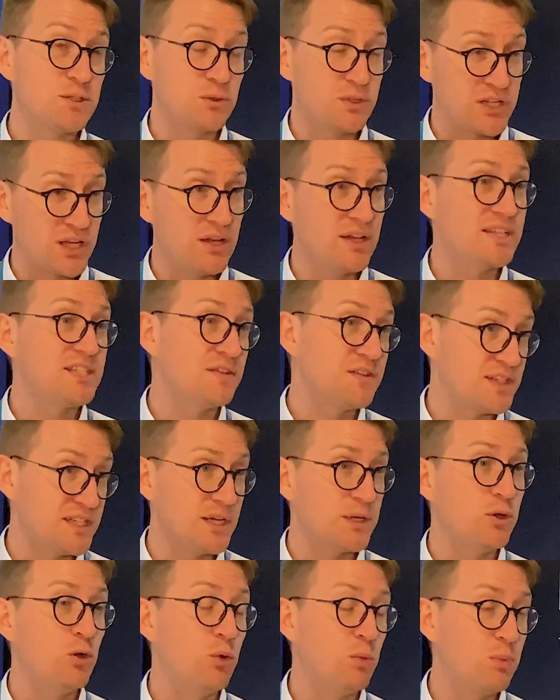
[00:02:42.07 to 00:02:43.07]
alternative
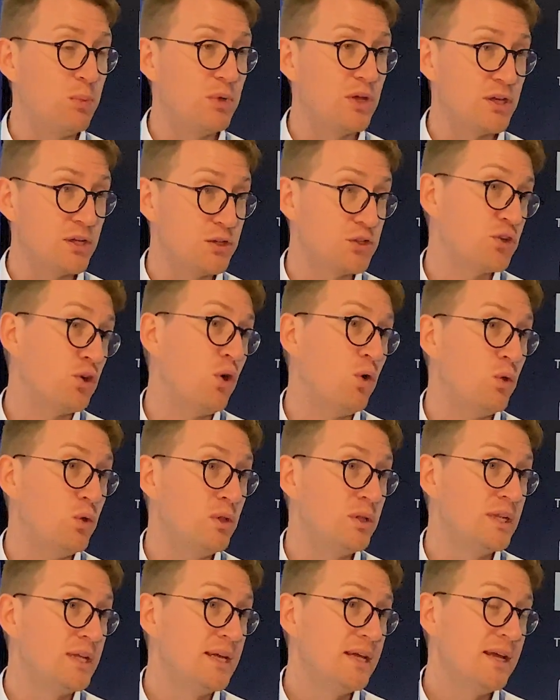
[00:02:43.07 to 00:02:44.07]
signal
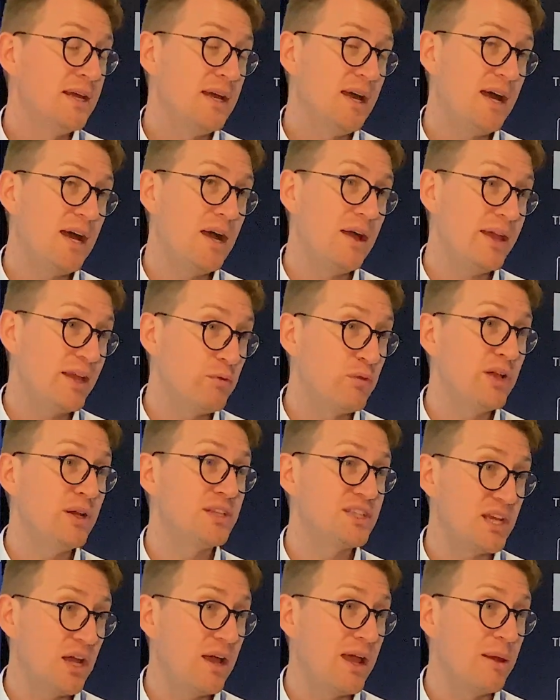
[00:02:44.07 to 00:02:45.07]
control in real
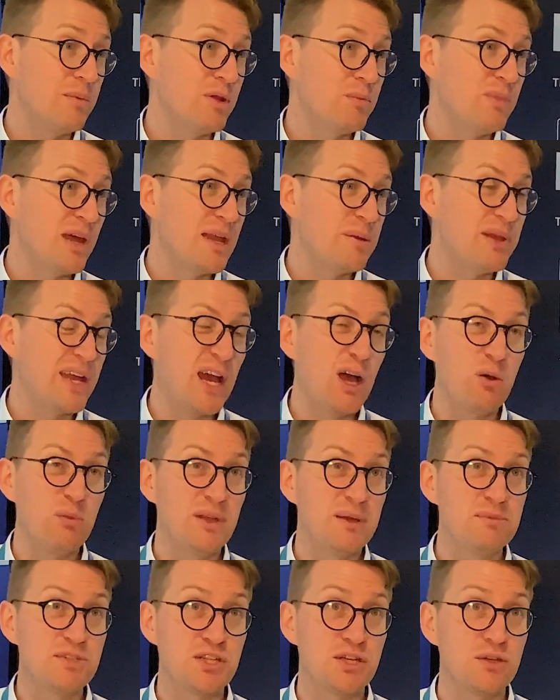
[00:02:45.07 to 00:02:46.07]
time, and maybe help
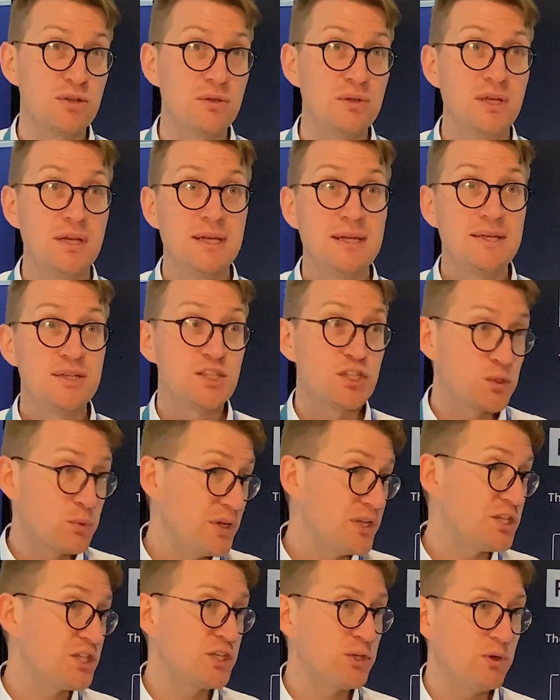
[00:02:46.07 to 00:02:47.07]
them to
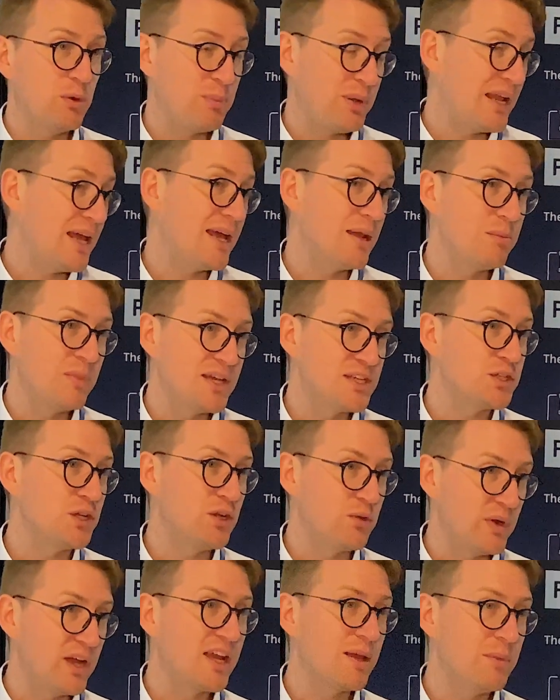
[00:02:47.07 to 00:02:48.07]
switch to a plan based on
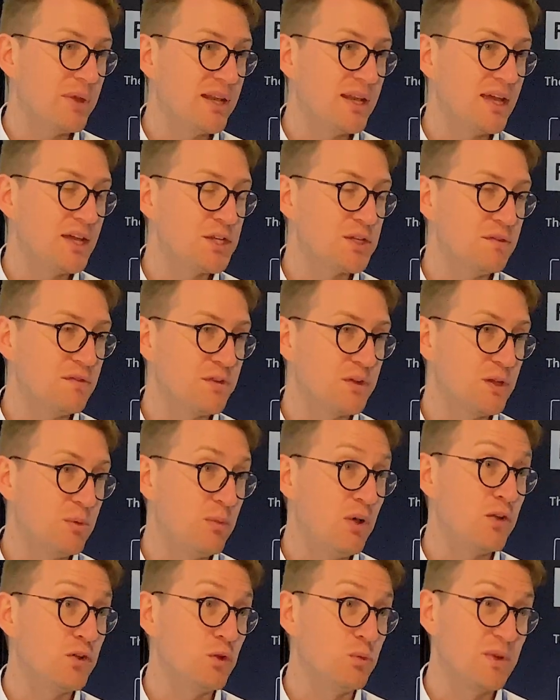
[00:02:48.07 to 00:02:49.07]
a recommendation from the
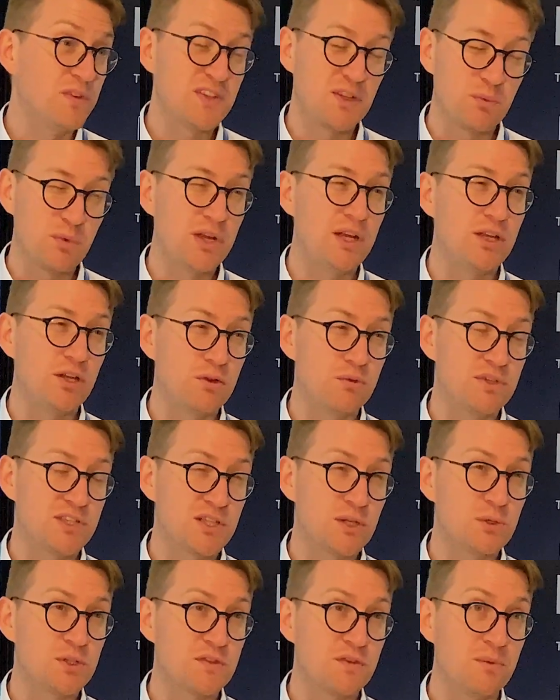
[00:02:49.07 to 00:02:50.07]
model, with some really good
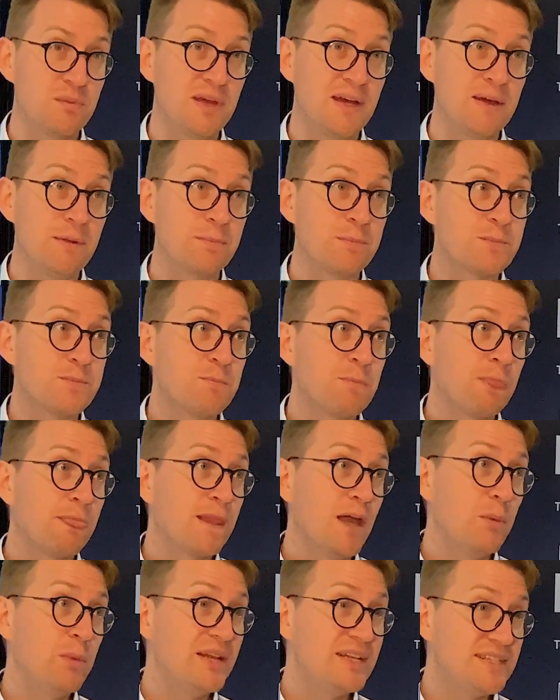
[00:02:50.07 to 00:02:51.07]
results from that.
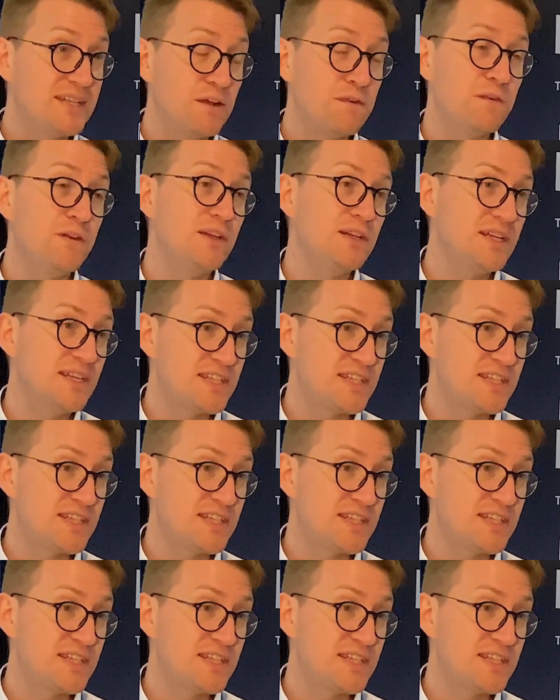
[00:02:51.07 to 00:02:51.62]
And we definitely